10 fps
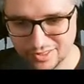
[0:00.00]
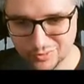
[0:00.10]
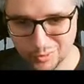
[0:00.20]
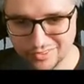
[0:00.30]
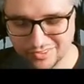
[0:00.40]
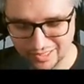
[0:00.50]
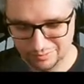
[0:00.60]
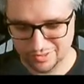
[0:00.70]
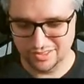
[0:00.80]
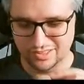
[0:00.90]
let's waste
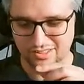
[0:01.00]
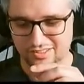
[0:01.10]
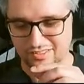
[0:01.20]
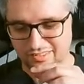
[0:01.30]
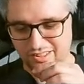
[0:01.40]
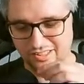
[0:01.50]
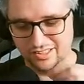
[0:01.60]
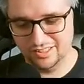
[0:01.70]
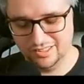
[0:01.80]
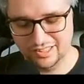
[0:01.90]
time in in the thing
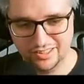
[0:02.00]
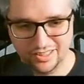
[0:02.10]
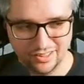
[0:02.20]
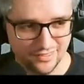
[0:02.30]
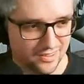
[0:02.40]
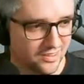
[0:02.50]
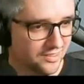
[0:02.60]
i i need